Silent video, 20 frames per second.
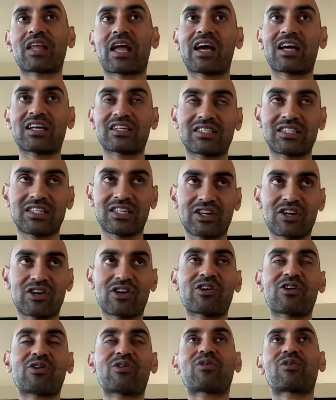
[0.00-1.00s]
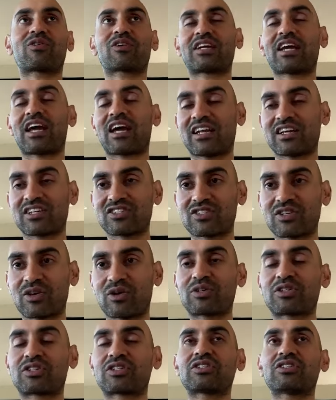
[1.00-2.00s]
S E O, organic
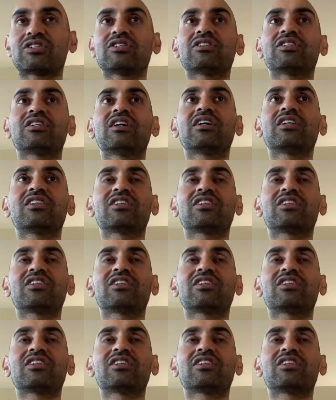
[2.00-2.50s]
social,